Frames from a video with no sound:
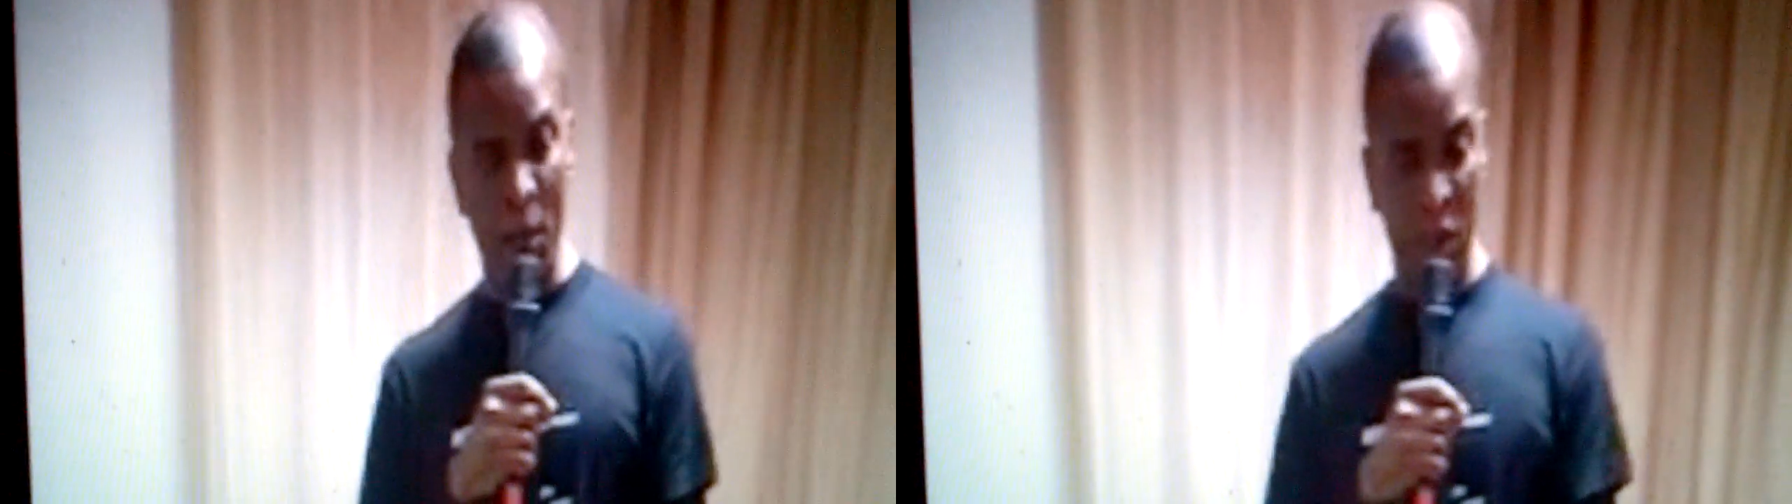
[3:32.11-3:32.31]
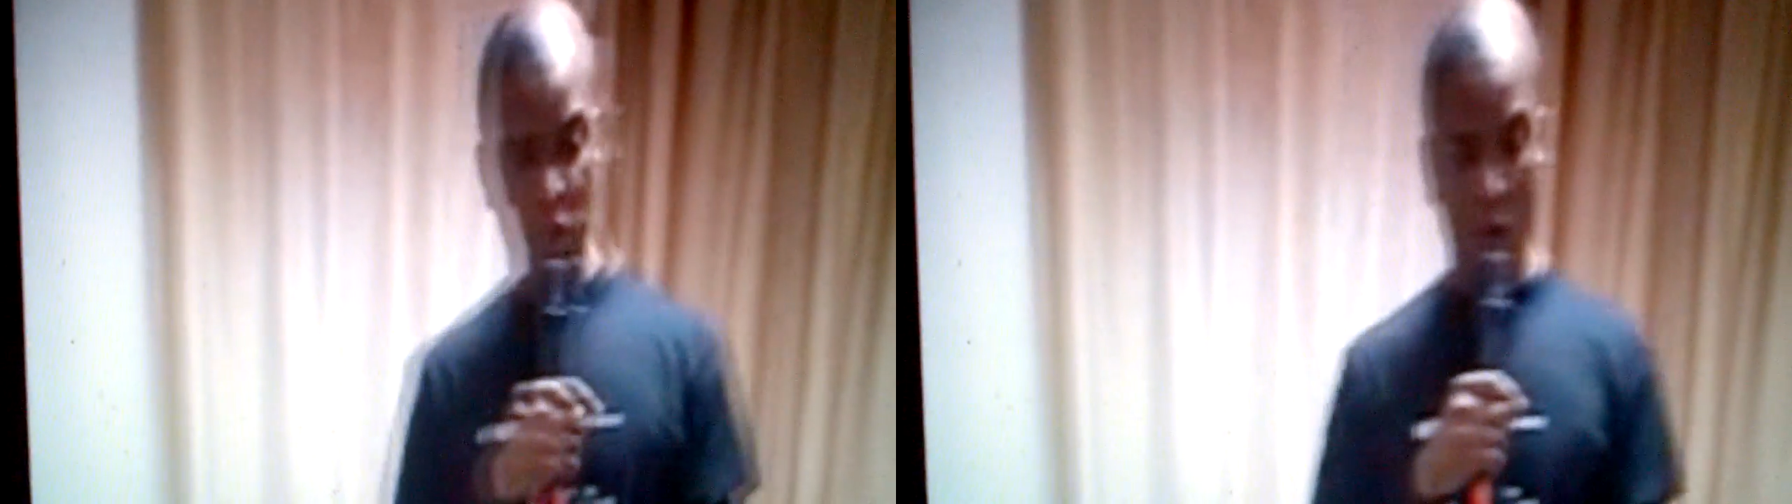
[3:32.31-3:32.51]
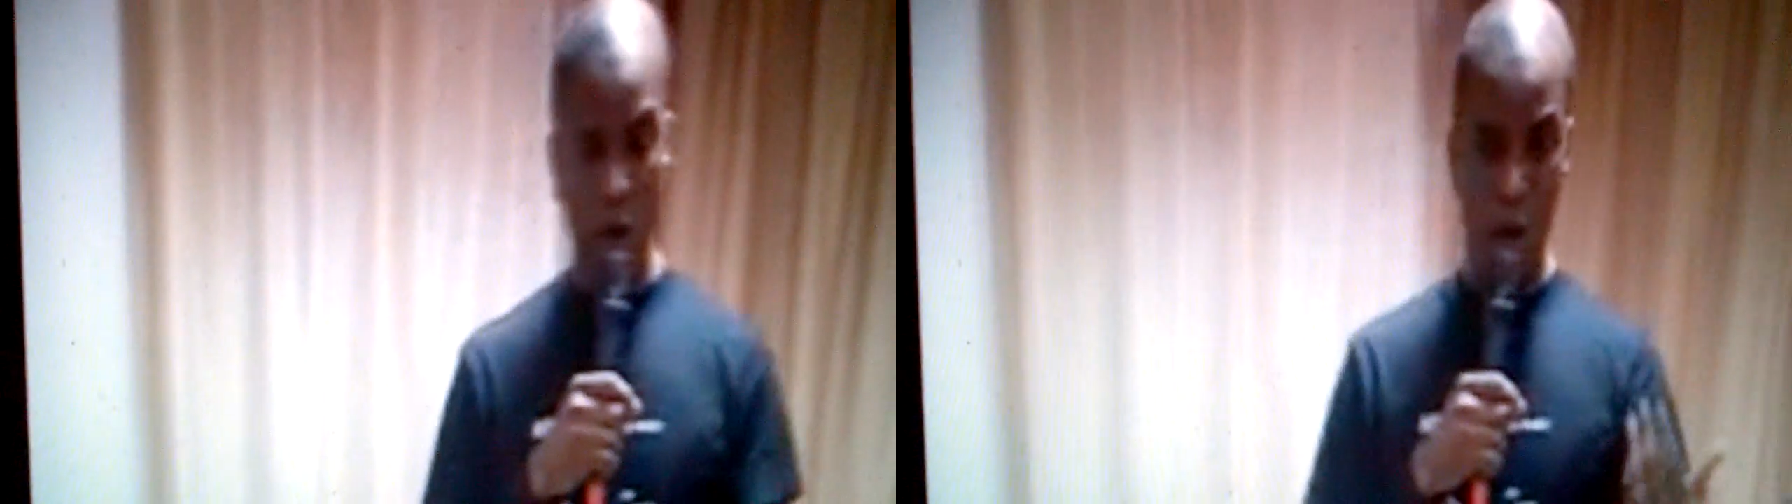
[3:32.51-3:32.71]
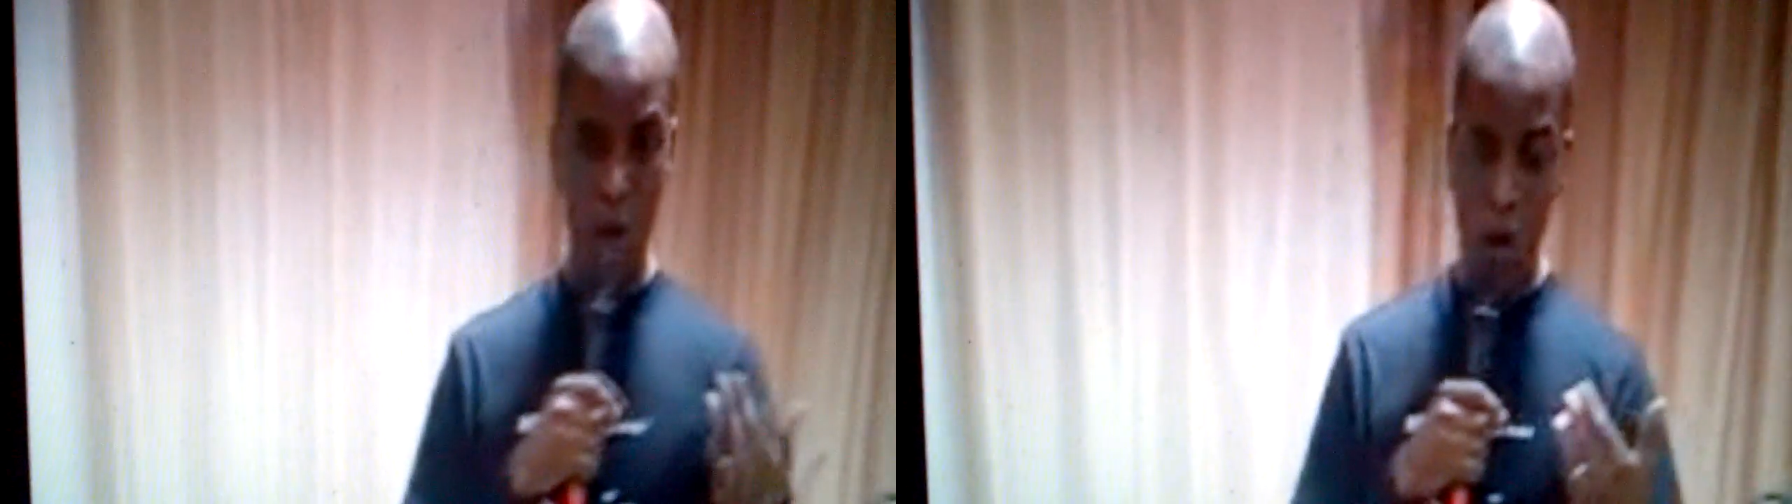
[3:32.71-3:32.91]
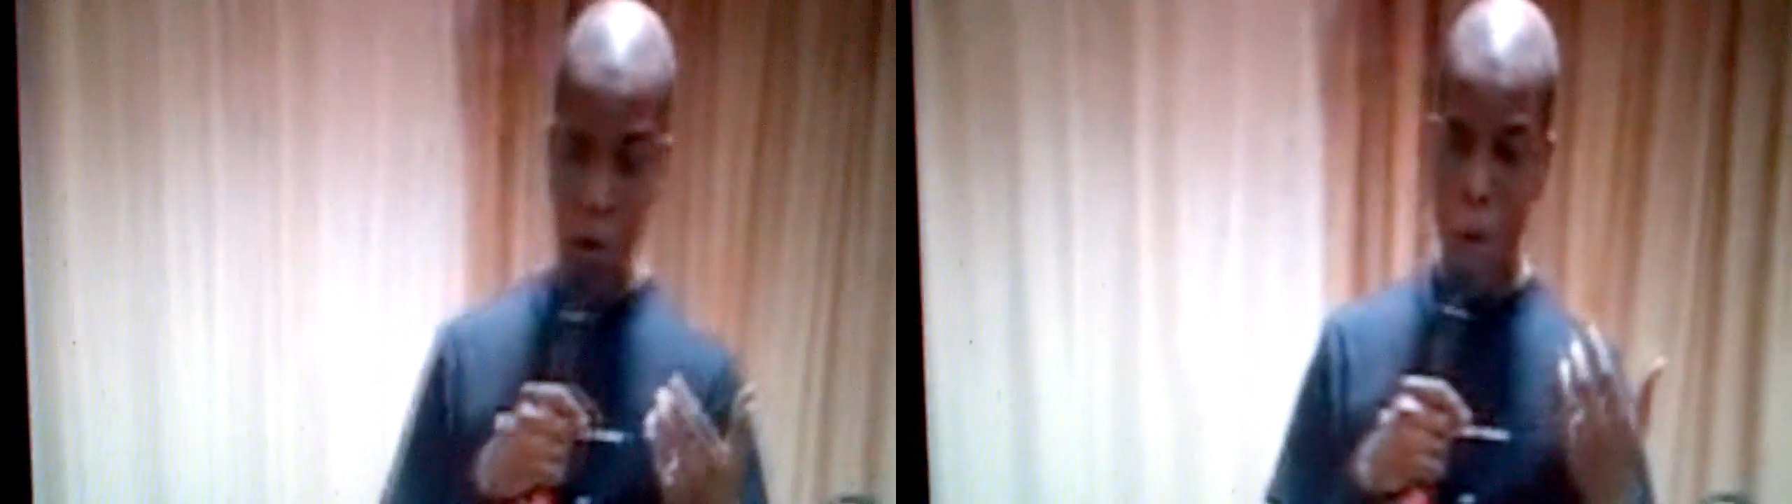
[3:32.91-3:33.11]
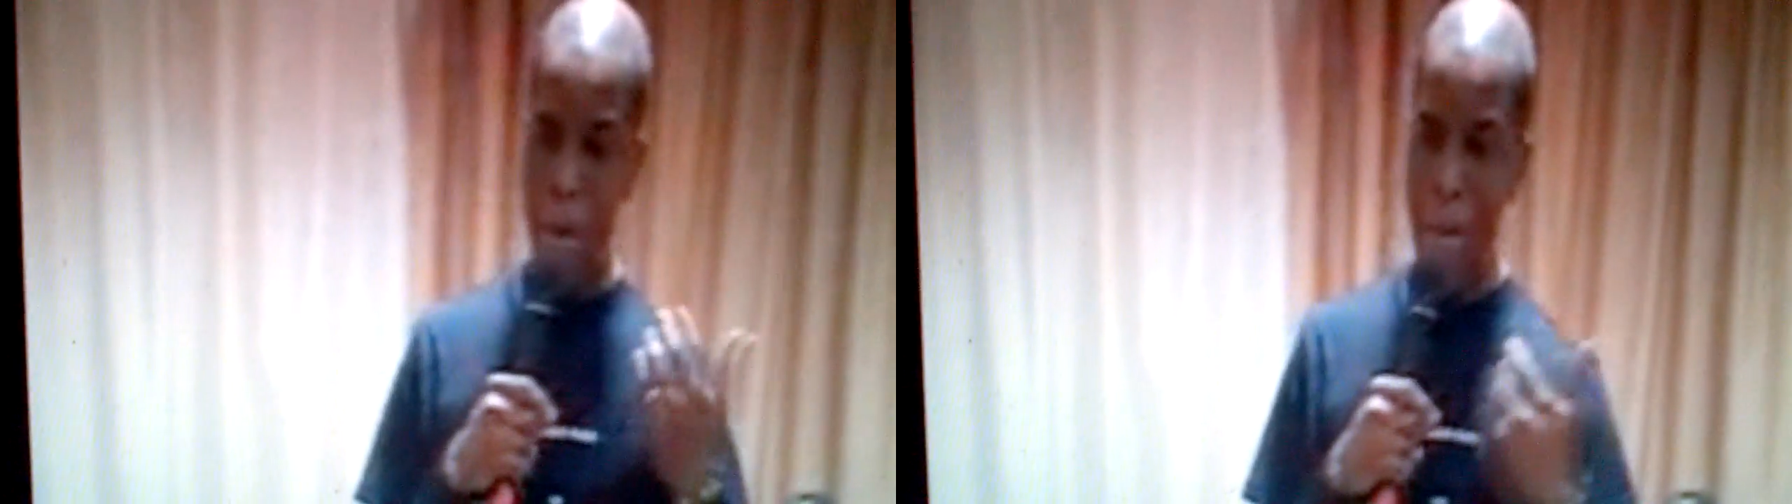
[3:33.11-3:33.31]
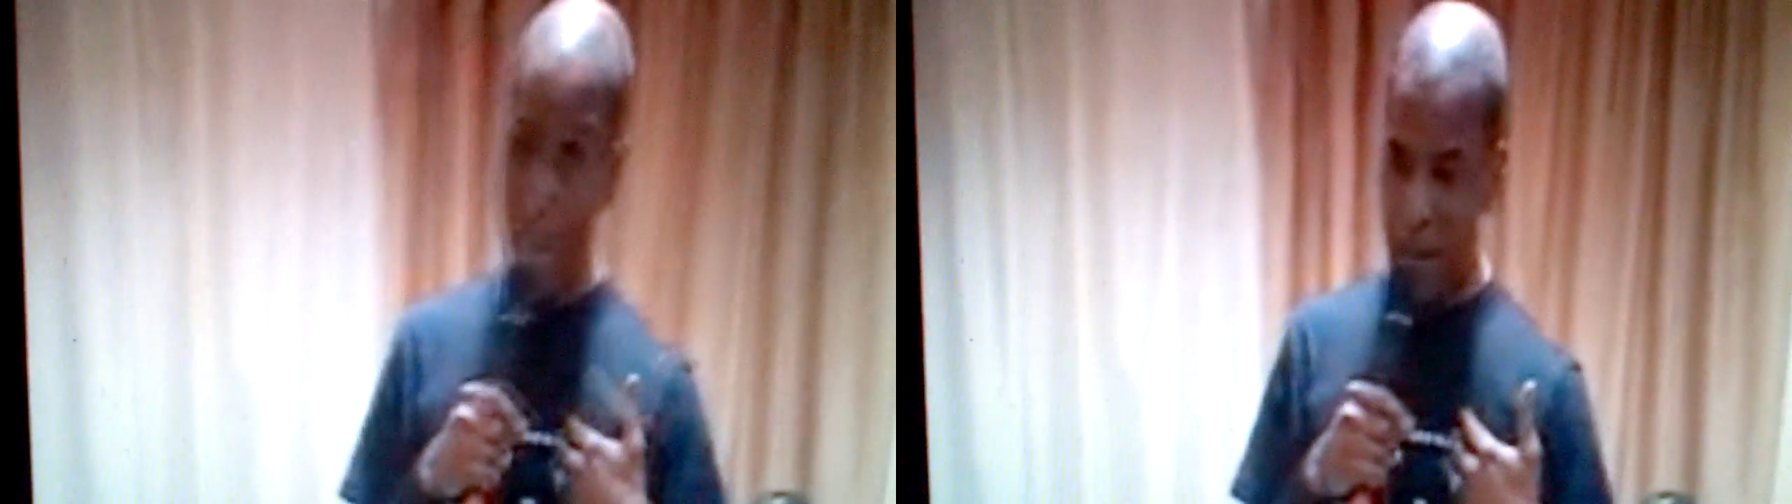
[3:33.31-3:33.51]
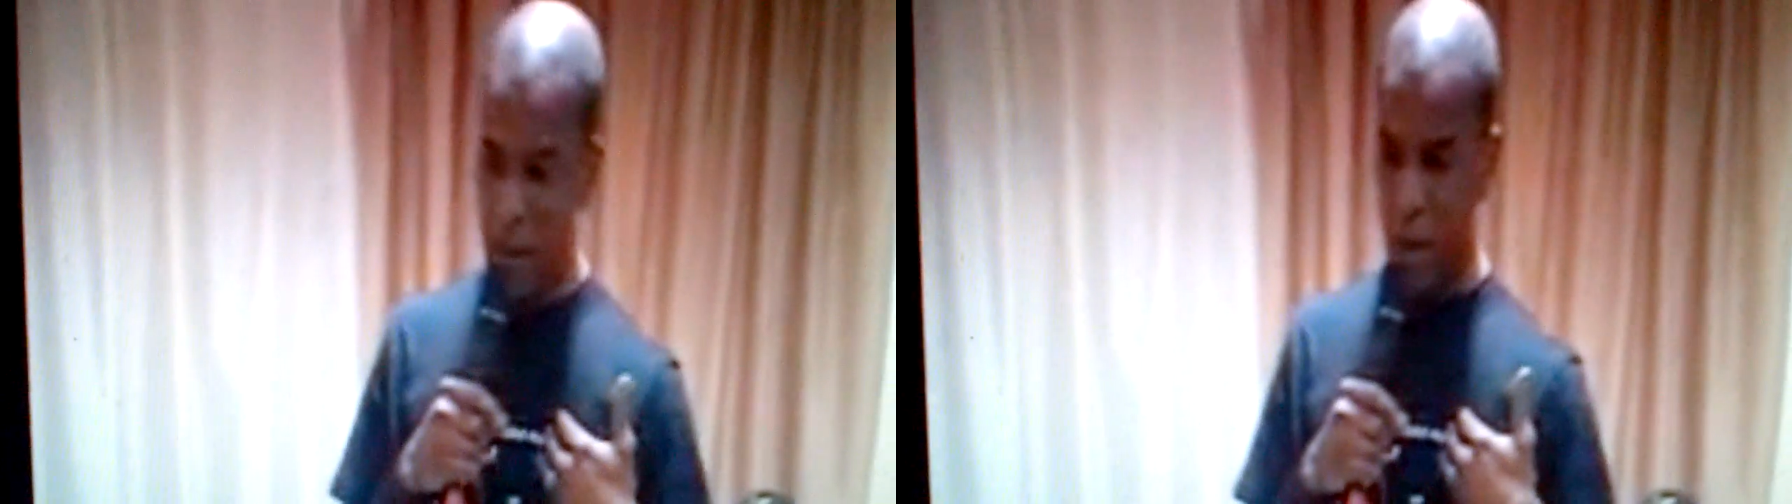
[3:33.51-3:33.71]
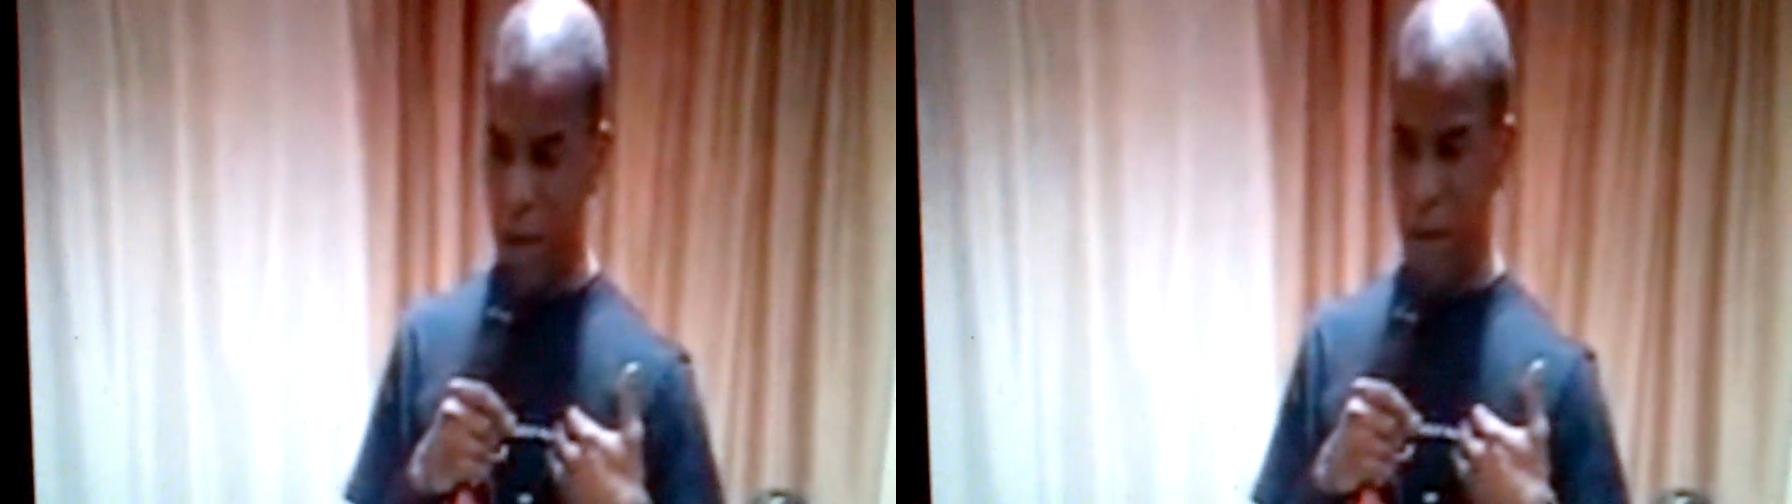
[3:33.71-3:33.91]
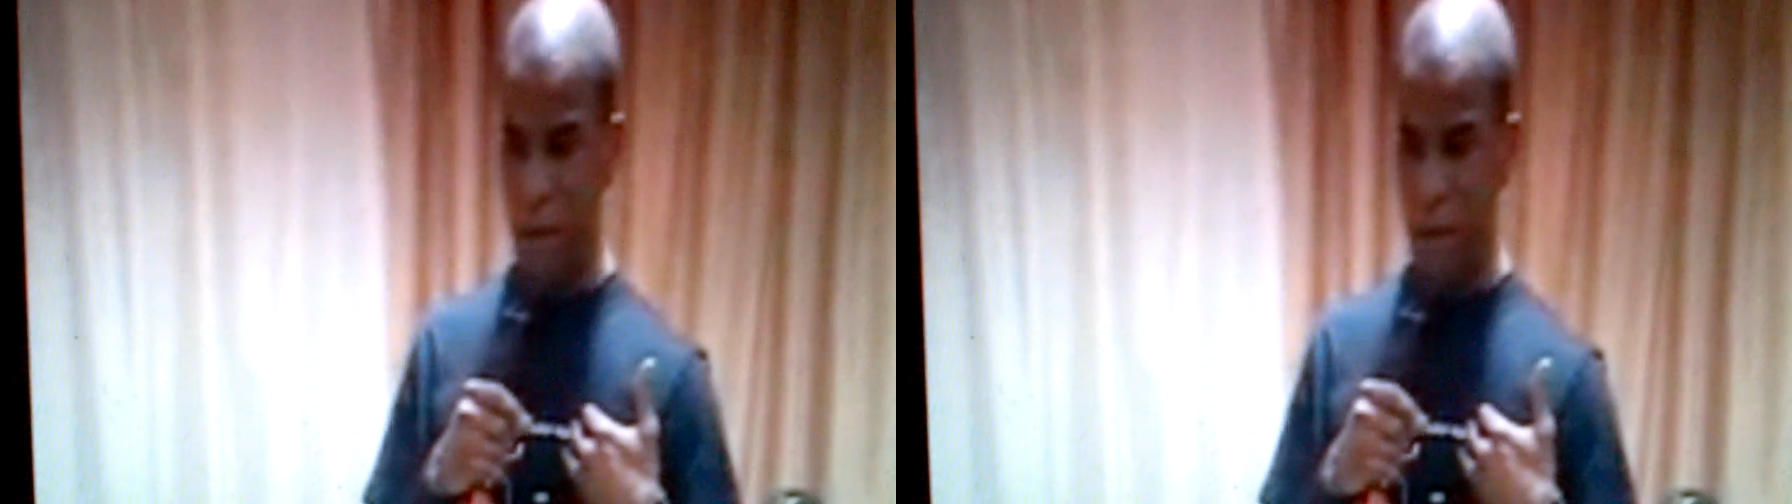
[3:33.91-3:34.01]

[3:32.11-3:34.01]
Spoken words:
commissioner told me